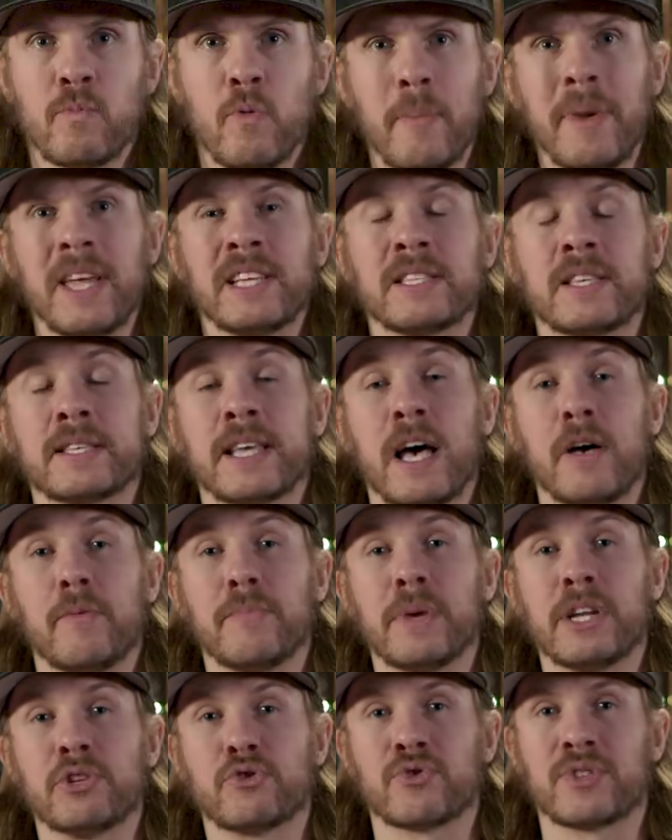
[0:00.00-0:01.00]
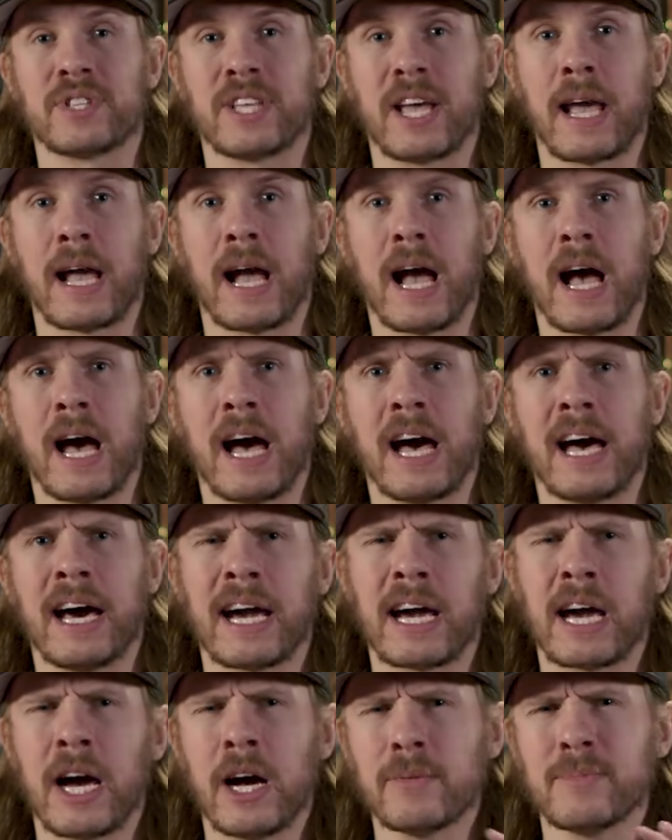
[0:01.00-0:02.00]
What makes this album interesting
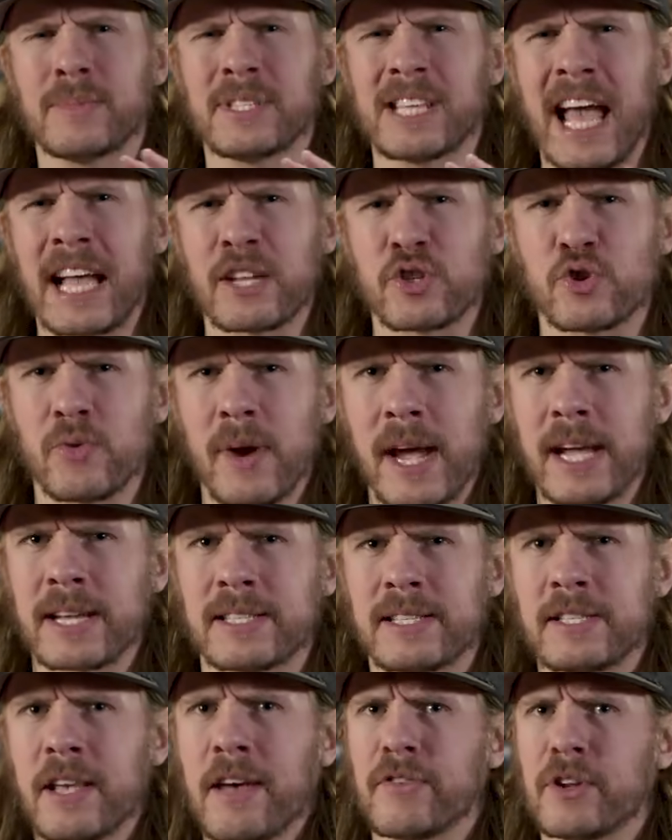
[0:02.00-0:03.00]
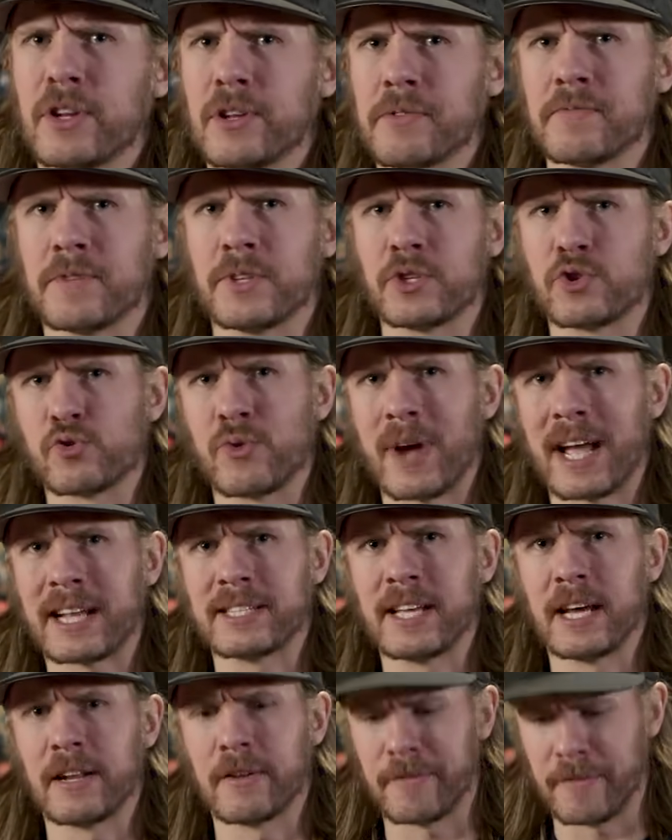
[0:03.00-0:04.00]
comes at track 7 of this track
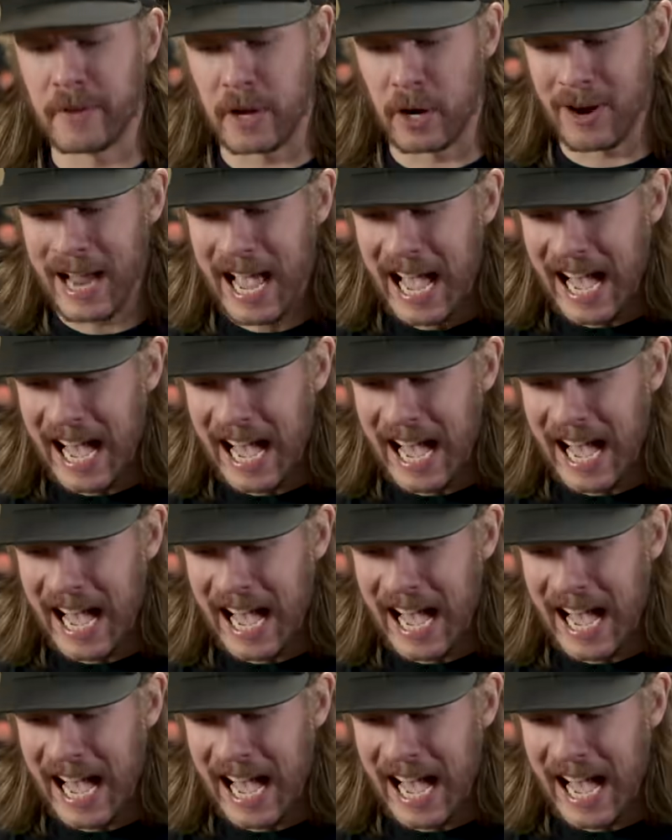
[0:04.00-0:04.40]
10 affair.